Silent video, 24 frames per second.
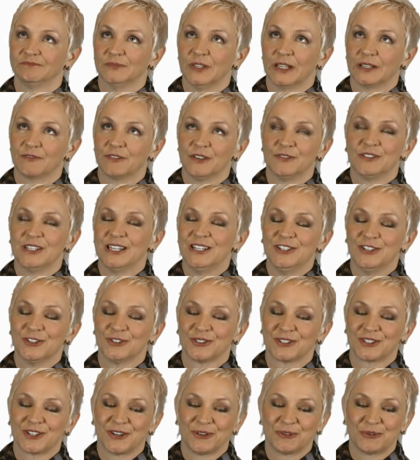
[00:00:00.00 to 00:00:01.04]
like 15
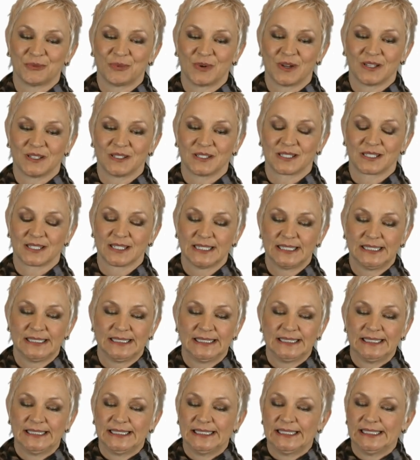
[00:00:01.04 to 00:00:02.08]
years ago, was
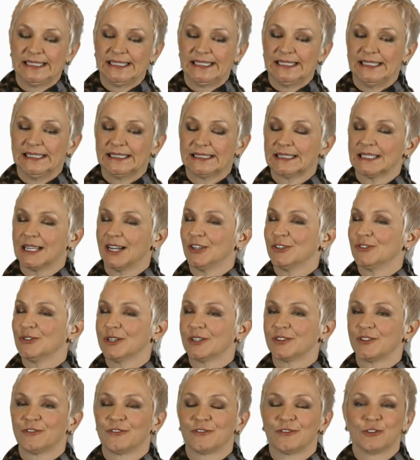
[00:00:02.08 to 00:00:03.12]
He said,
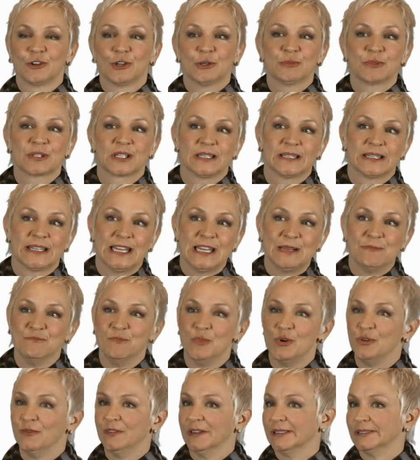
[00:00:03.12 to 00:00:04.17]
Andrea, the firm's going to keep
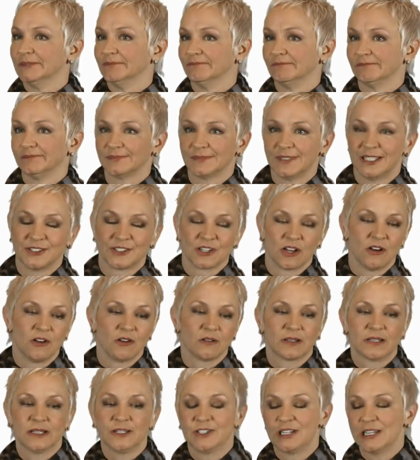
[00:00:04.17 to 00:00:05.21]
moving. It's
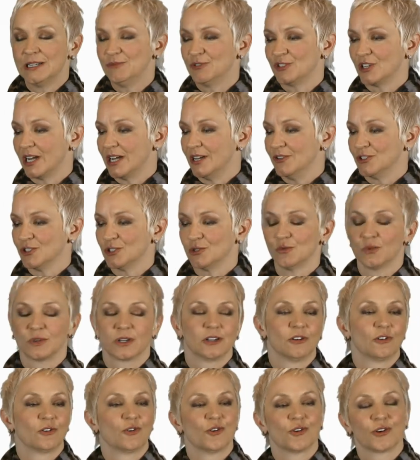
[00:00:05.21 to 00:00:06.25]
all going to keep changing. We're
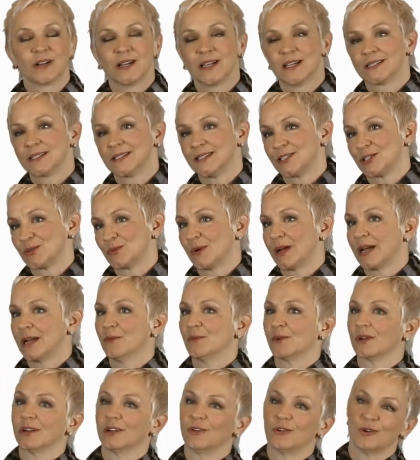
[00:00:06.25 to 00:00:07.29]
going to organize this way.
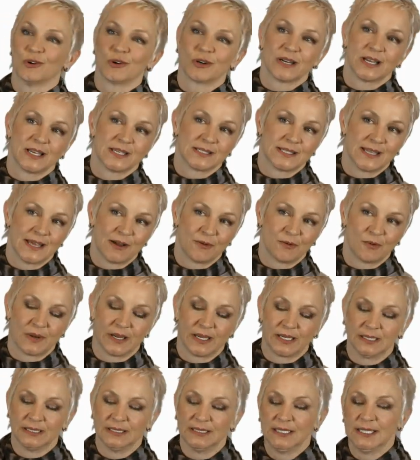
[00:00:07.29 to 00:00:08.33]
We're going to organize that way.